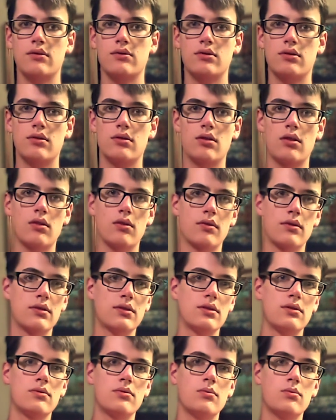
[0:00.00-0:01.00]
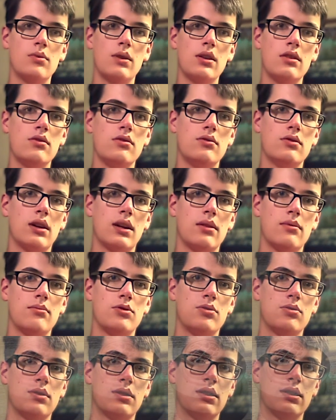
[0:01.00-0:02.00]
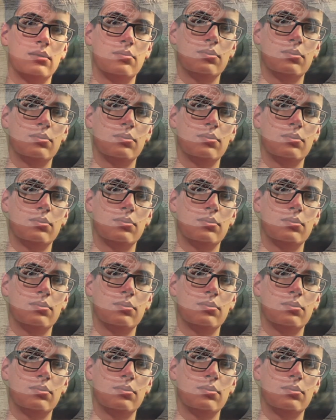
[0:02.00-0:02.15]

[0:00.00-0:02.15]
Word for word: So the tolerance is way too tight doing these